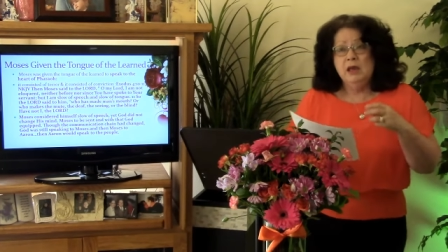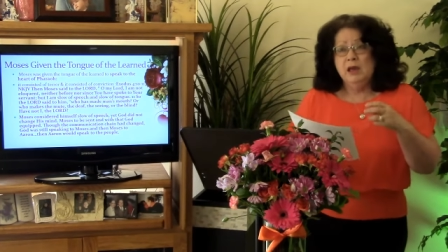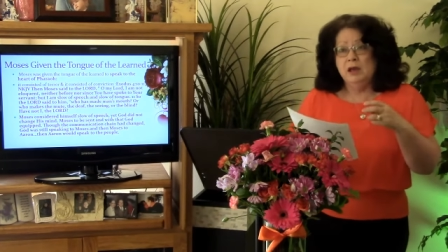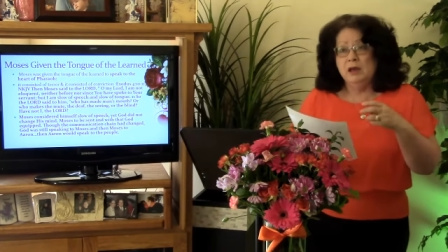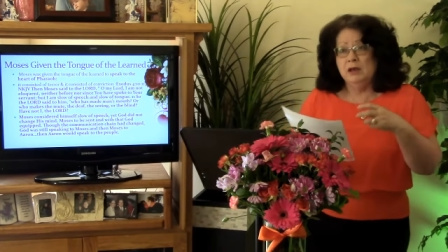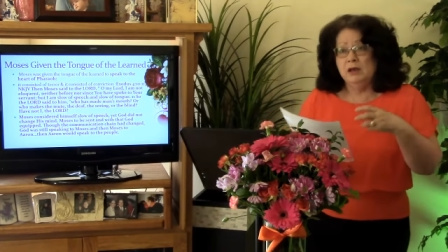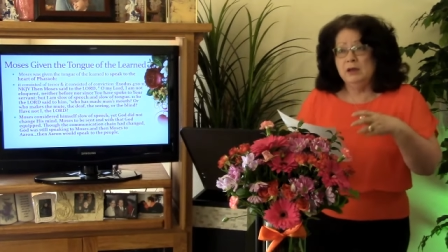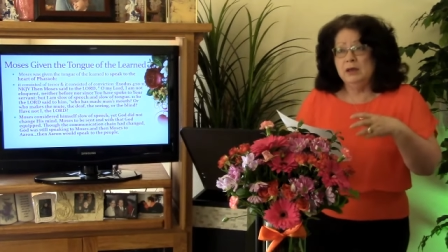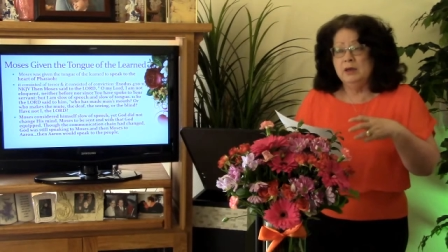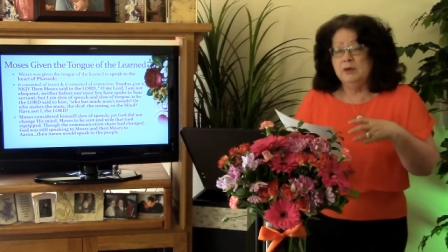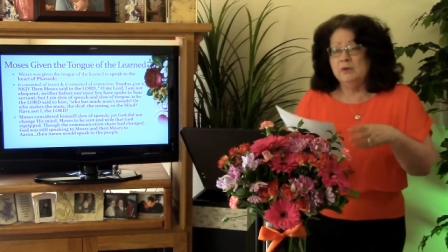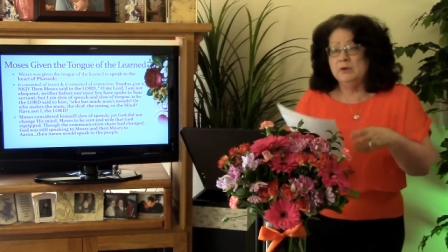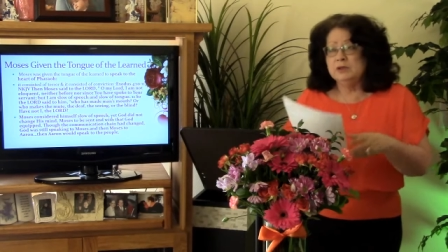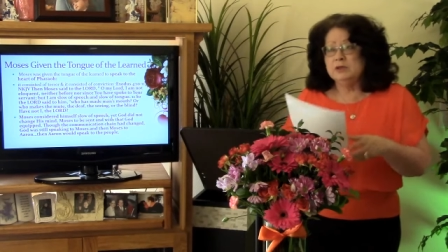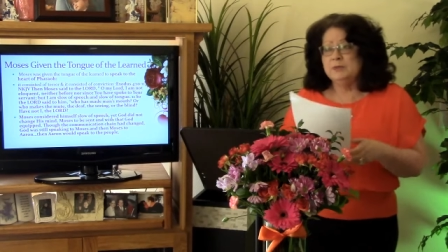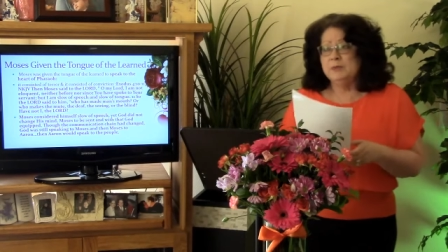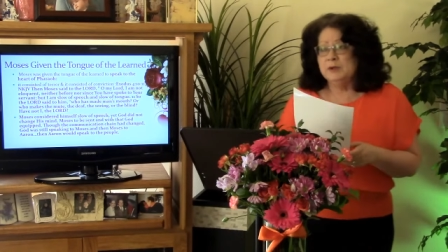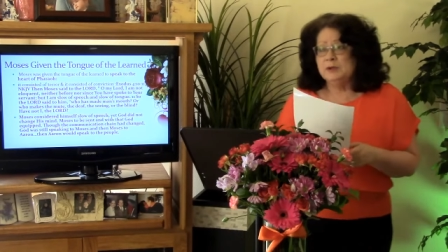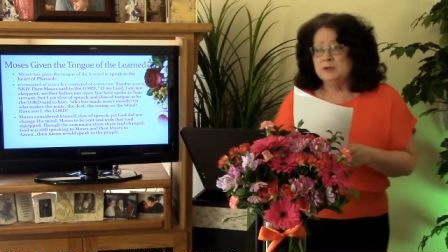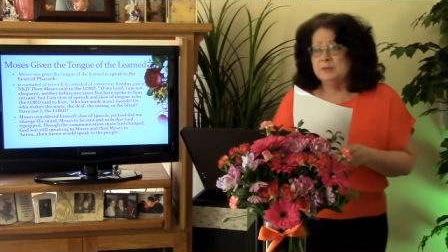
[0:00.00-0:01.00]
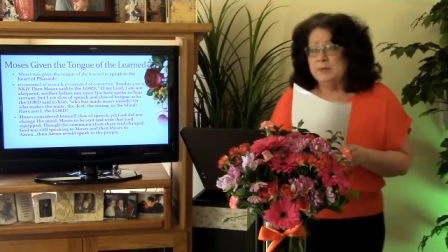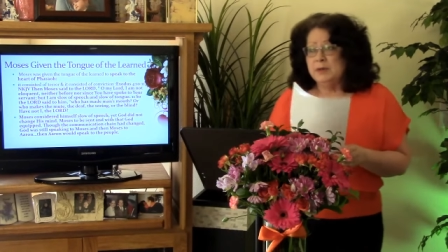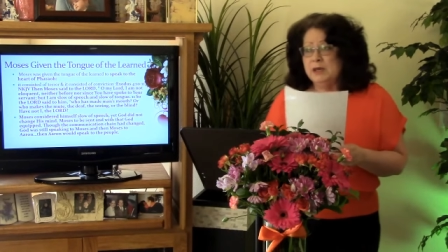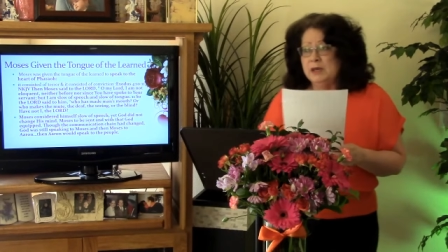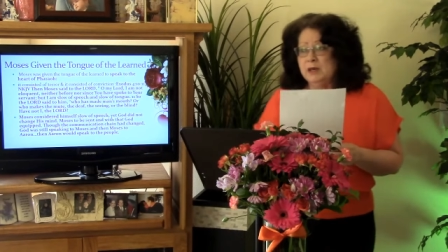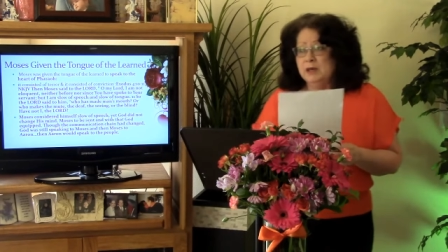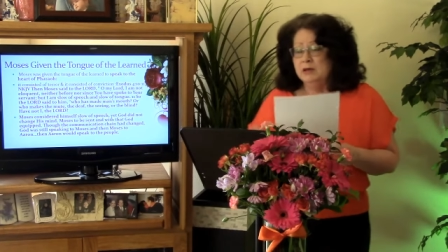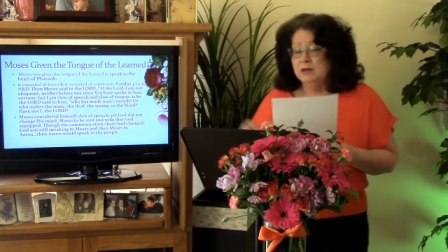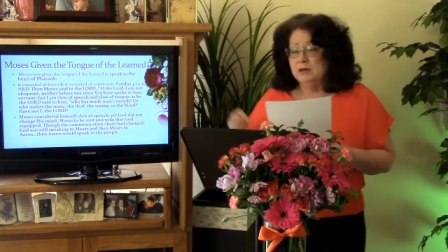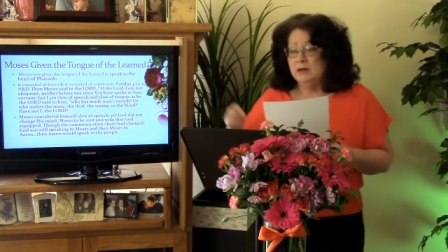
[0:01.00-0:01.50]
Uh, it was supposed to
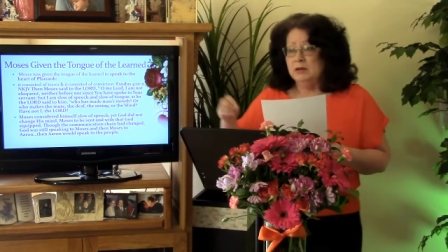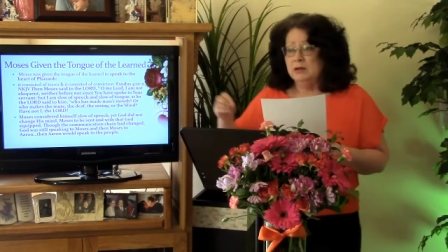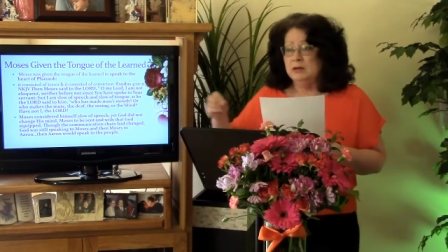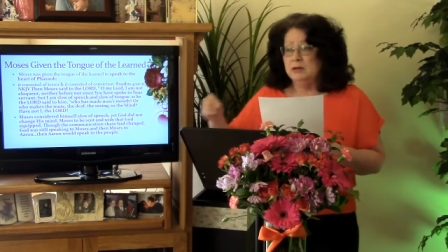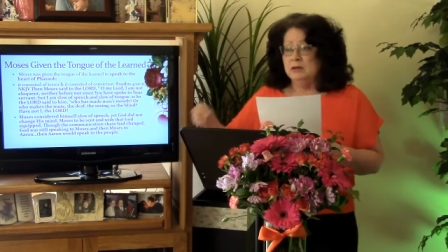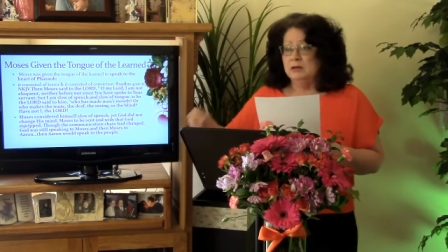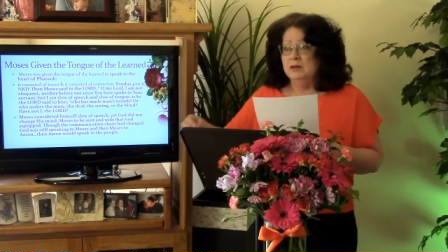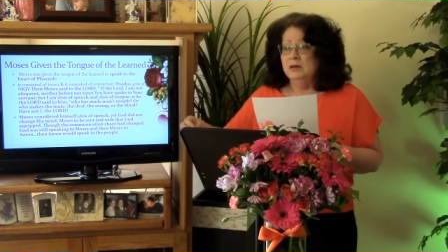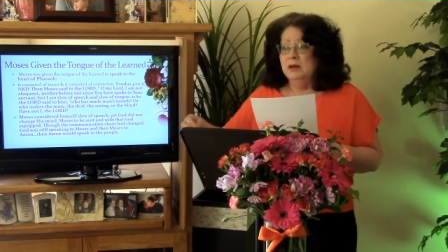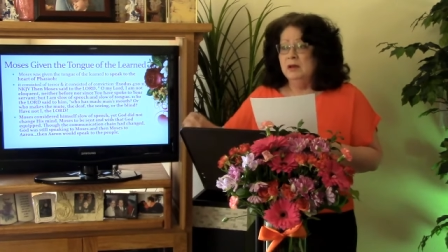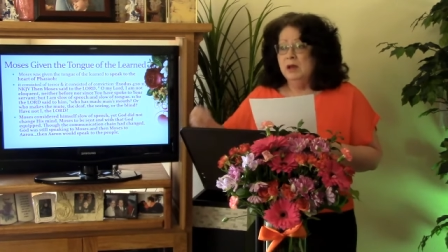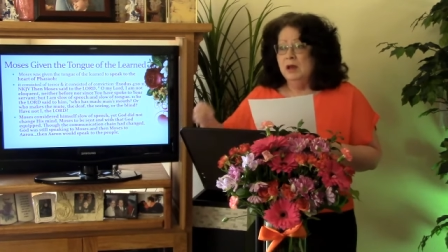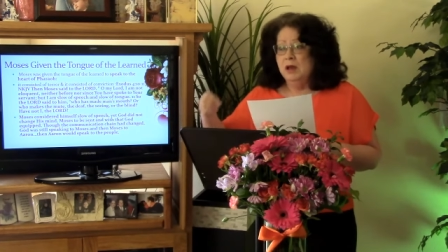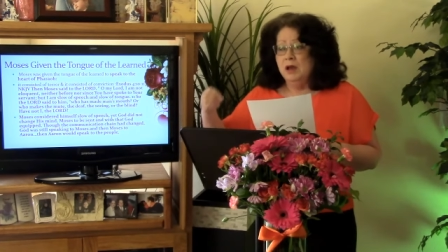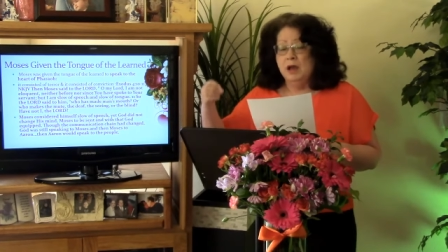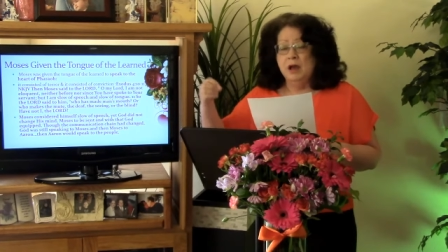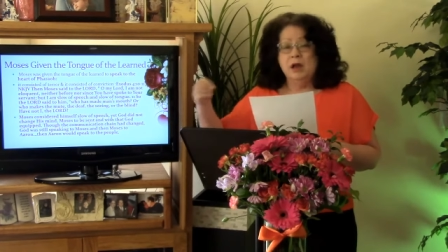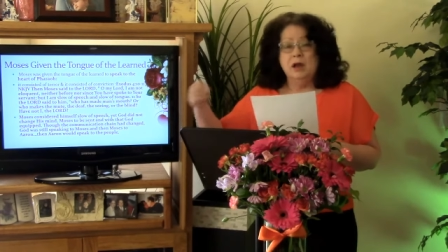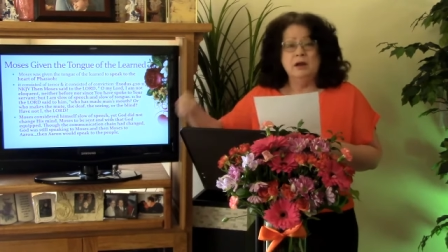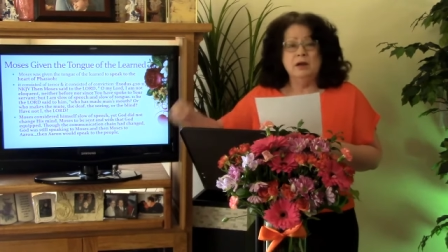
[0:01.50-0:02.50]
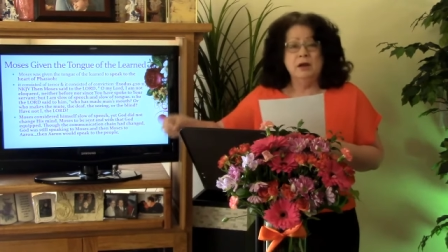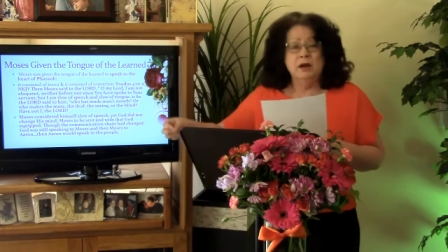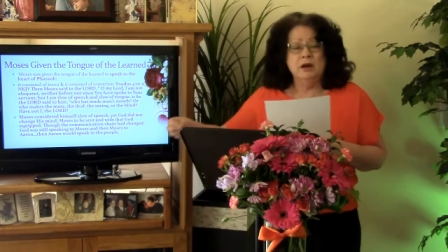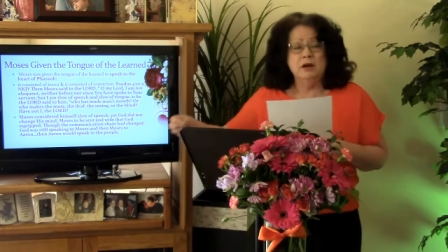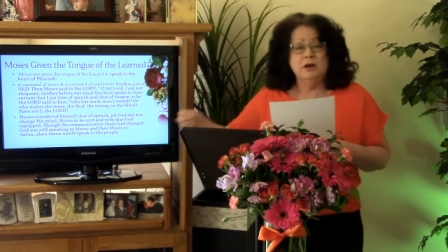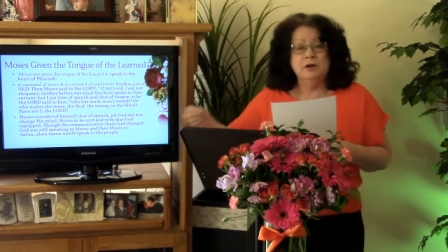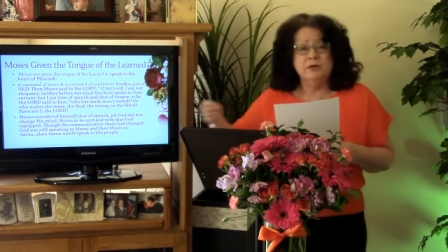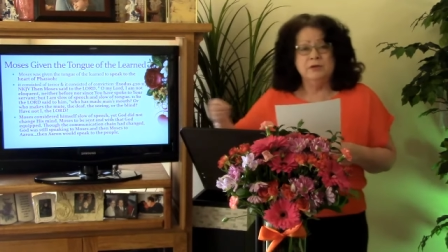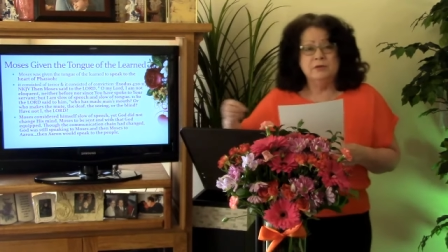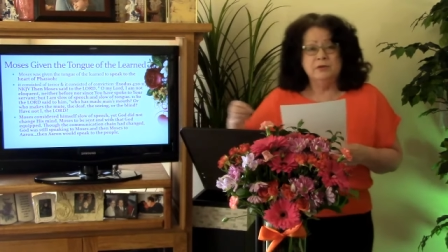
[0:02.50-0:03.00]
be uh, on
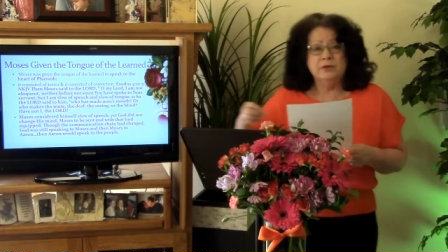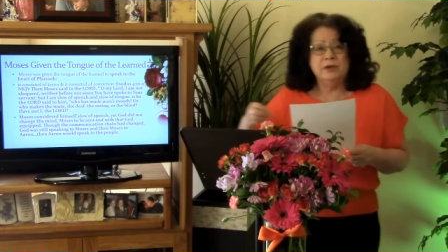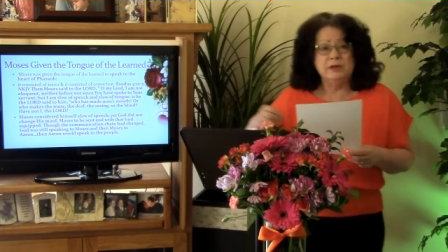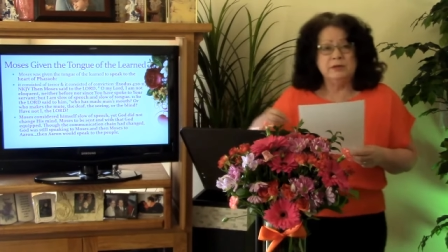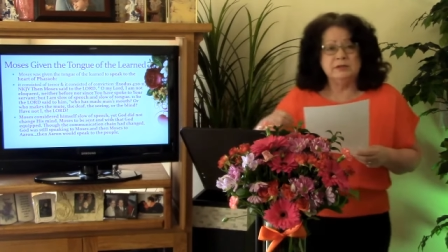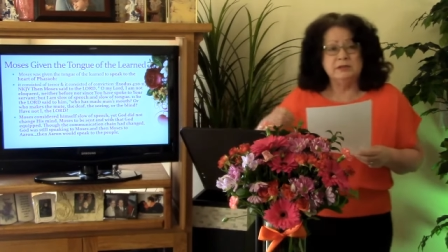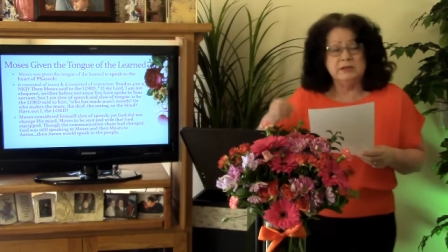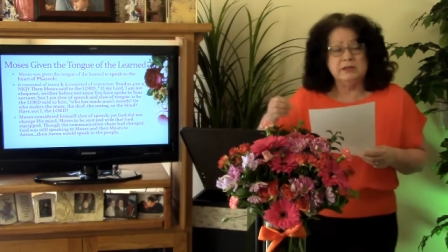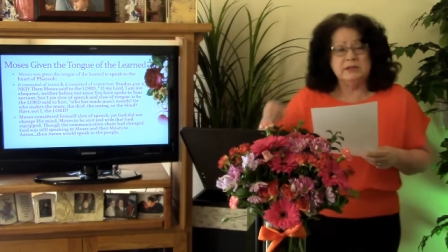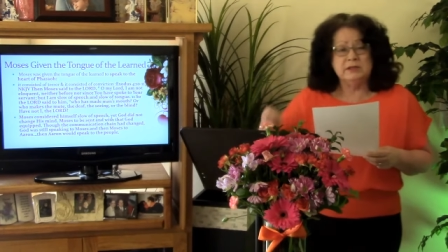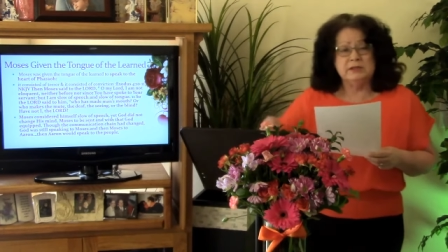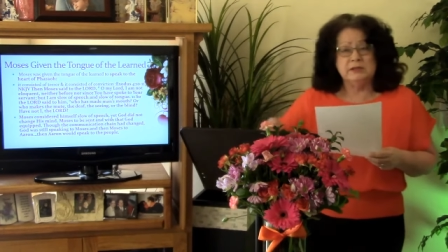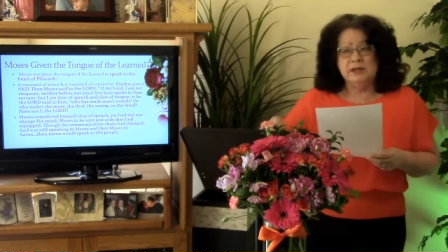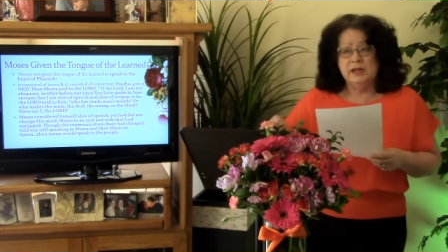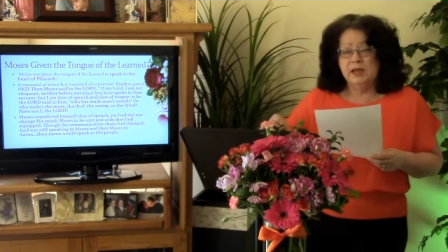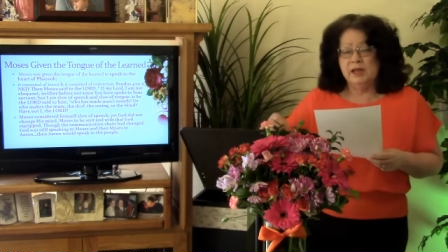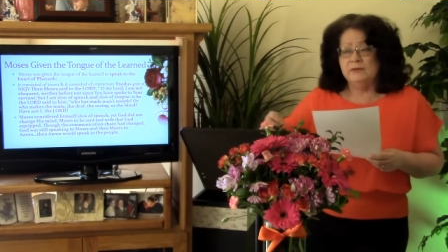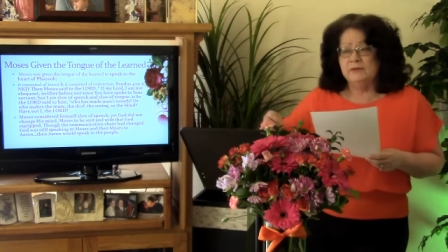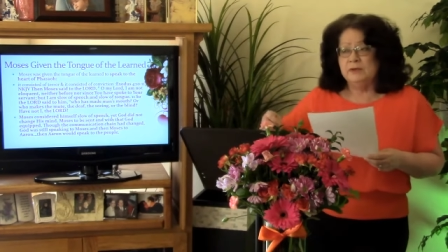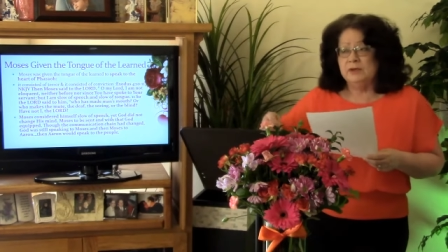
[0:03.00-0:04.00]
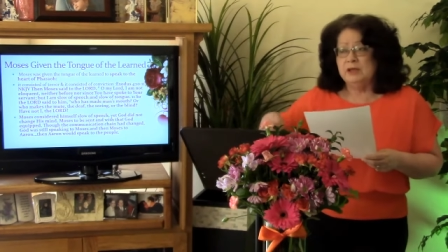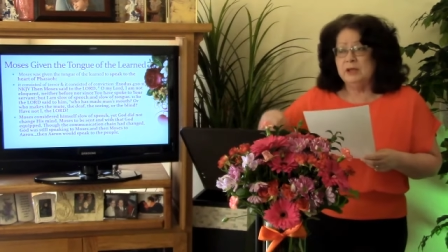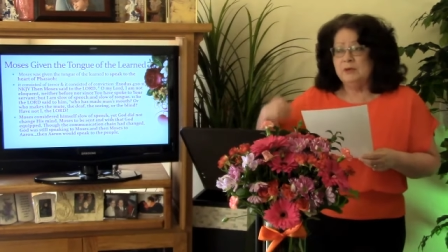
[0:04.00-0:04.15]
earth as it is in heaven.